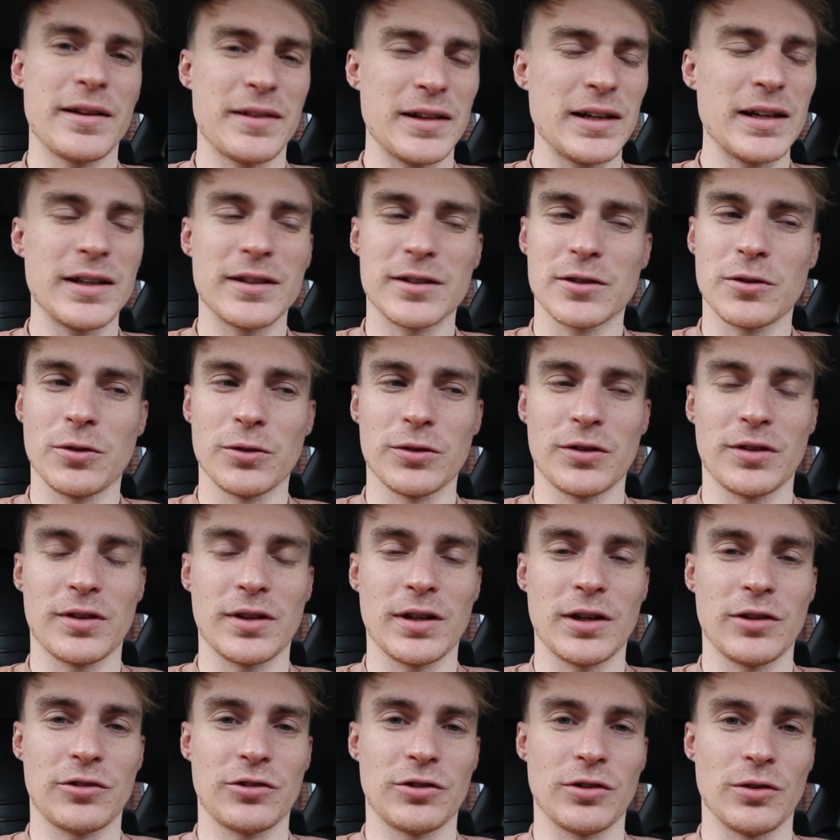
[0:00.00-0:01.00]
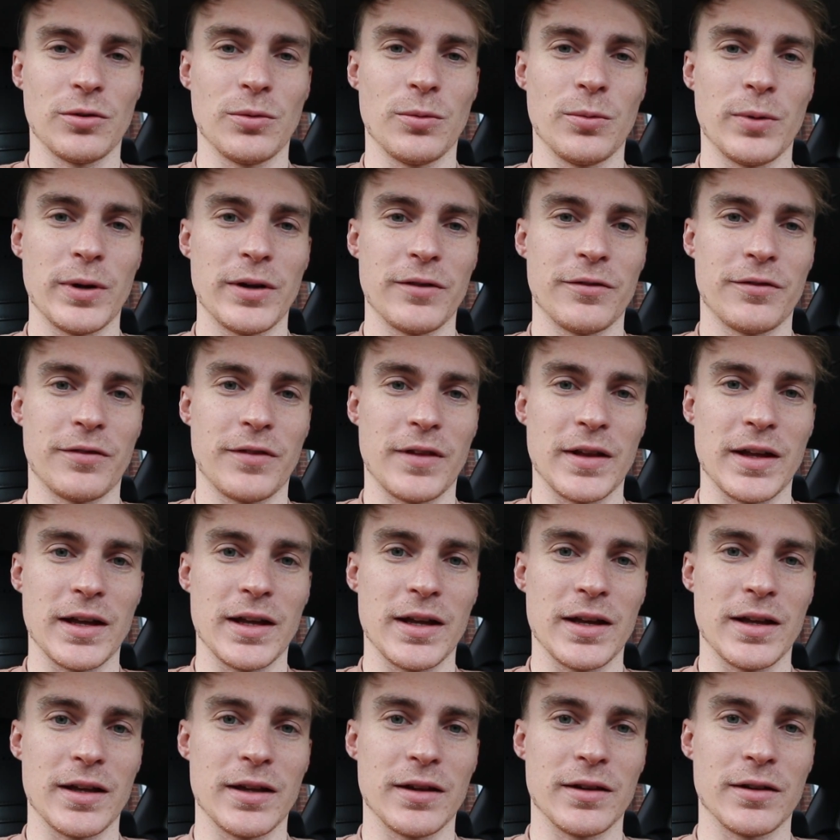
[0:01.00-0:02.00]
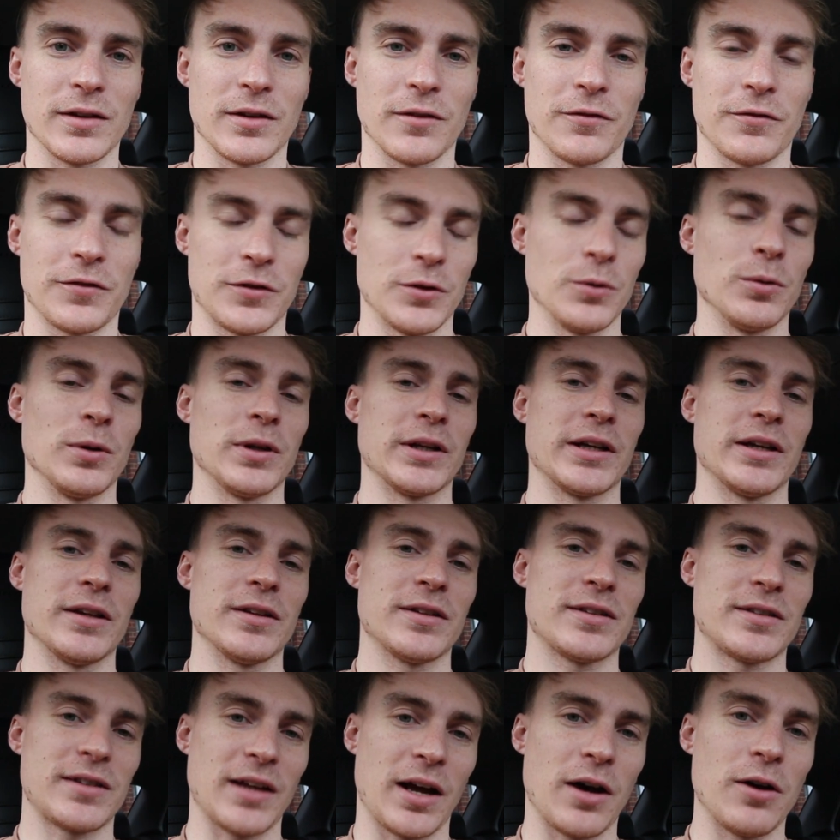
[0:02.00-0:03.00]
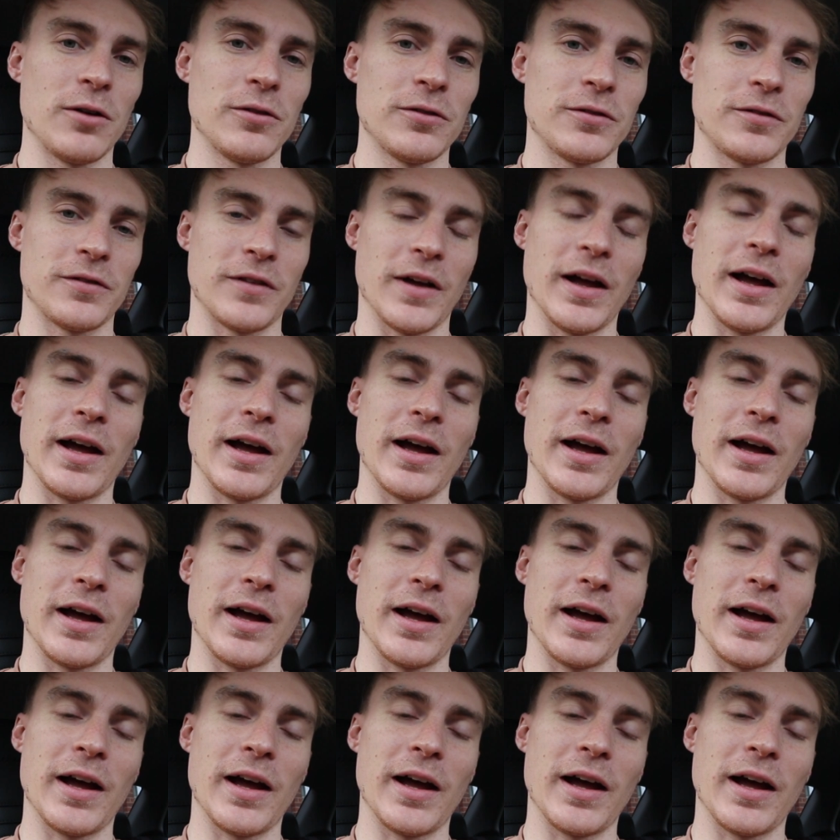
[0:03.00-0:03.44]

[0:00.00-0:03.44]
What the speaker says: I think this causes an issue with the fueling itself,